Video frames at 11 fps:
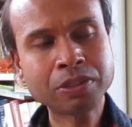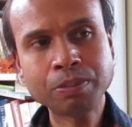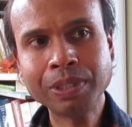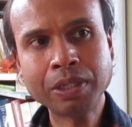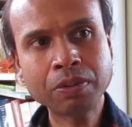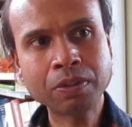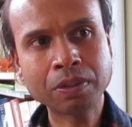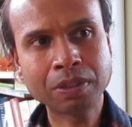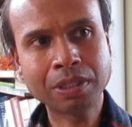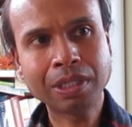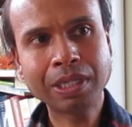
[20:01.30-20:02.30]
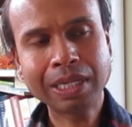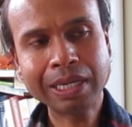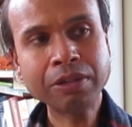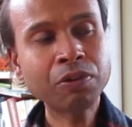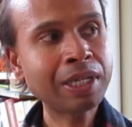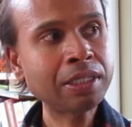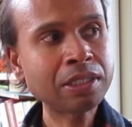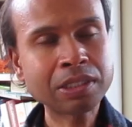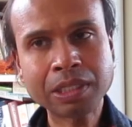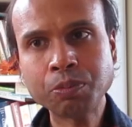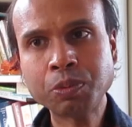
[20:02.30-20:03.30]
to me at all. And the
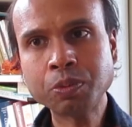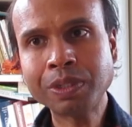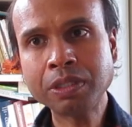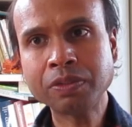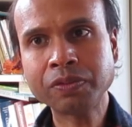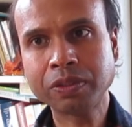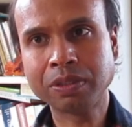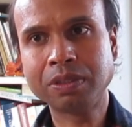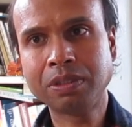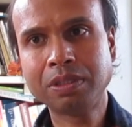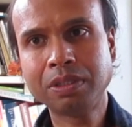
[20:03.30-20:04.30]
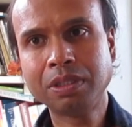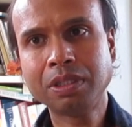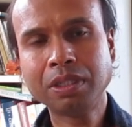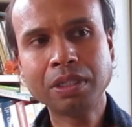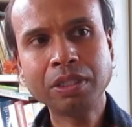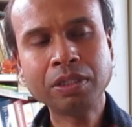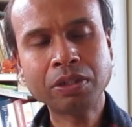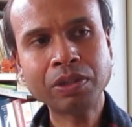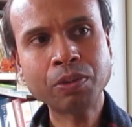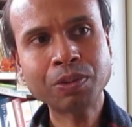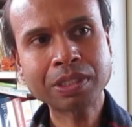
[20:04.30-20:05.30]
relationship was wonderful. You know,
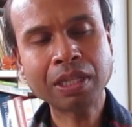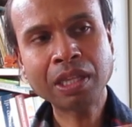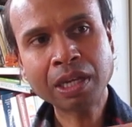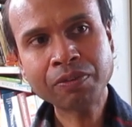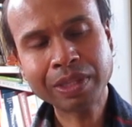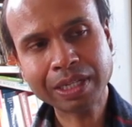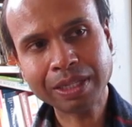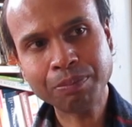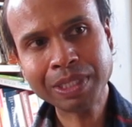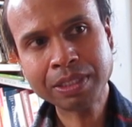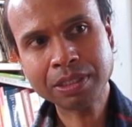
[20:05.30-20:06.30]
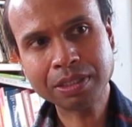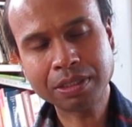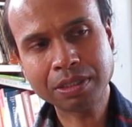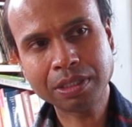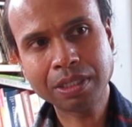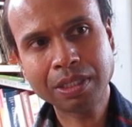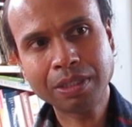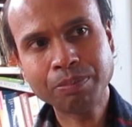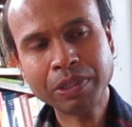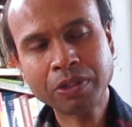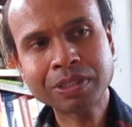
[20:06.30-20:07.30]
there was a love that emitted
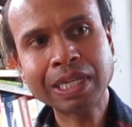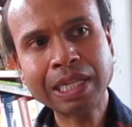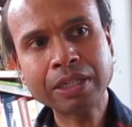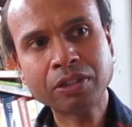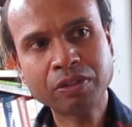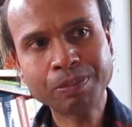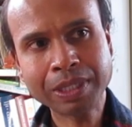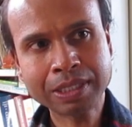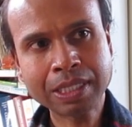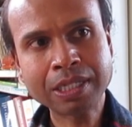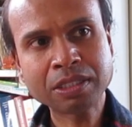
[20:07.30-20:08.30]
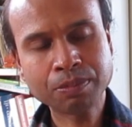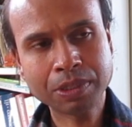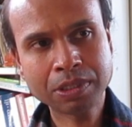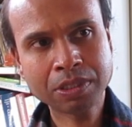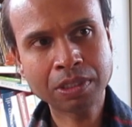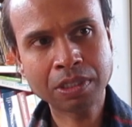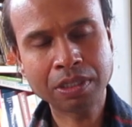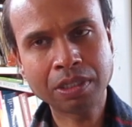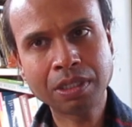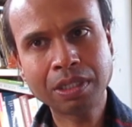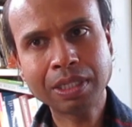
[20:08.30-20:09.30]
because I let go of my attachment to her.
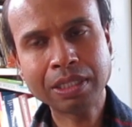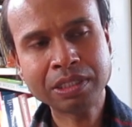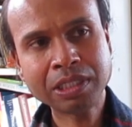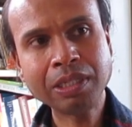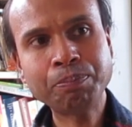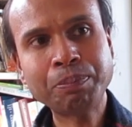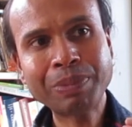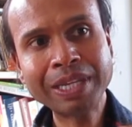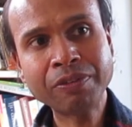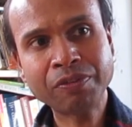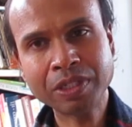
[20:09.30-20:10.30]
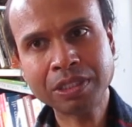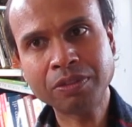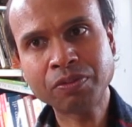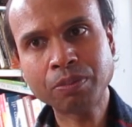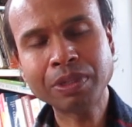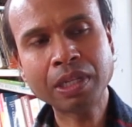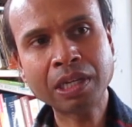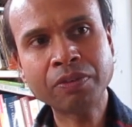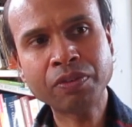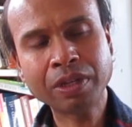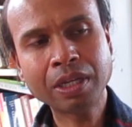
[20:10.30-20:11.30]
And she benefited from the
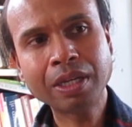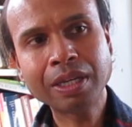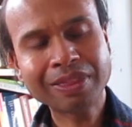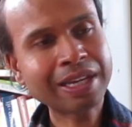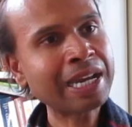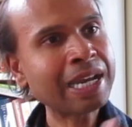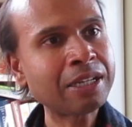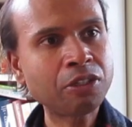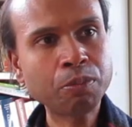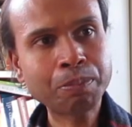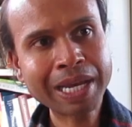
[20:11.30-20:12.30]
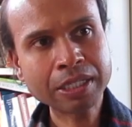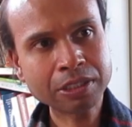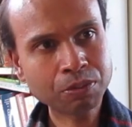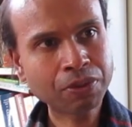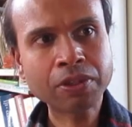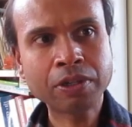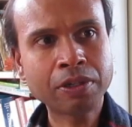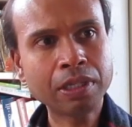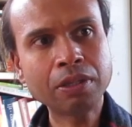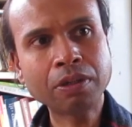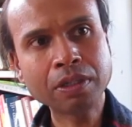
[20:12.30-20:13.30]
love that I had no baggage with her
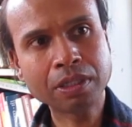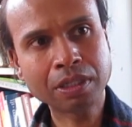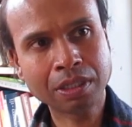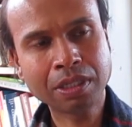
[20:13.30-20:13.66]
any longer.